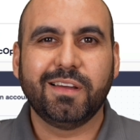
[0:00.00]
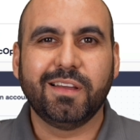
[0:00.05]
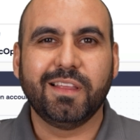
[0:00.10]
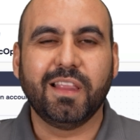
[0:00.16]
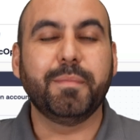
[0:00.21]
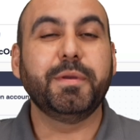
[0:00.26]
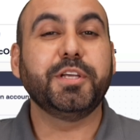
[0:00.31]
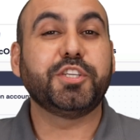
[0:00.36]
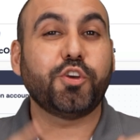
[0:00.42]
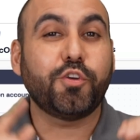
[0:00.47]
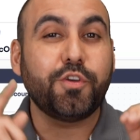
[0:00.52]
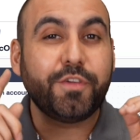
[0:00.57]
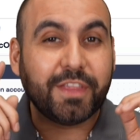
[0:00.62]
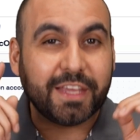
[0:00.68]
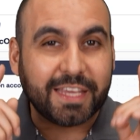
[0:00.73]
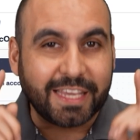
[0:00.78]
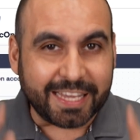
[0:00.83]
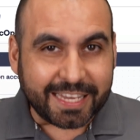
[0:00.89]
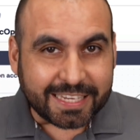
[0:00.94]
Let me show you
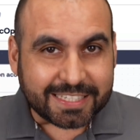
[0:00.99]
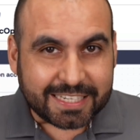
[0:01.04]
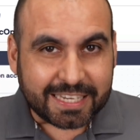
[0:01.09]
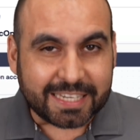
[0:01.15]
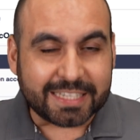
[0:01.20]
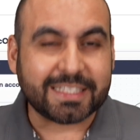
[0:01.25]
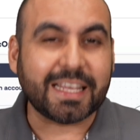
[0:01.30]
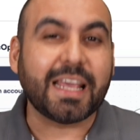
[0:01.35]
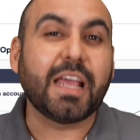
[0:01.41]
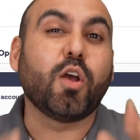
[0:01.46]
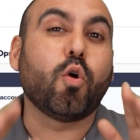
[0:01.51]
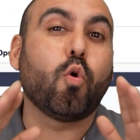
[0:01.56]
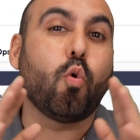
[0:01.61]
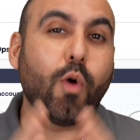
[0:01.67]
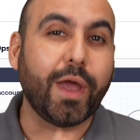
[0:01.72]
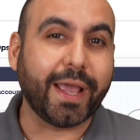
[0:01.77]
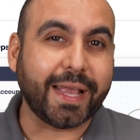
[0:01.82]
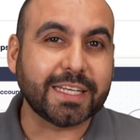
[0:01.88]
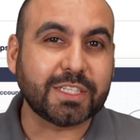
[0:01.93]
the easiest and
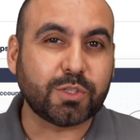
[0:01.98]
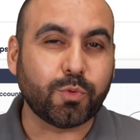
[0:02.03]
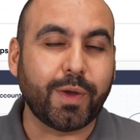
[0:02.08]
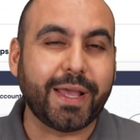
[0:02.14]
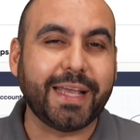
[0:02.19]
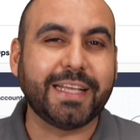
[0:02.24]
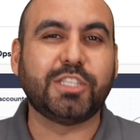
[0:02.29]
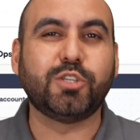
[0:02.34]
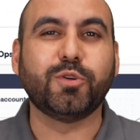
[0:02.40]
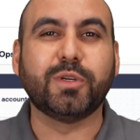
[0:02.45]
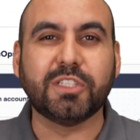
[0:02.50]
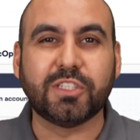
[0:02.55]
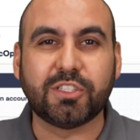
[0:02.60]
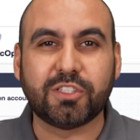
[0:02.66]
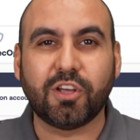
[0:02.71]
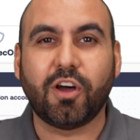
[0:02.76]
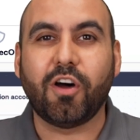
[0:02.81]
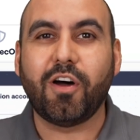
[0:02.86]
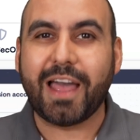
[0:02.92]
quickest way to
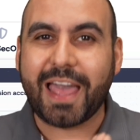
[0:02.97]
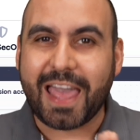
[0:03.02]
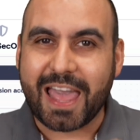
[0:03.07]
install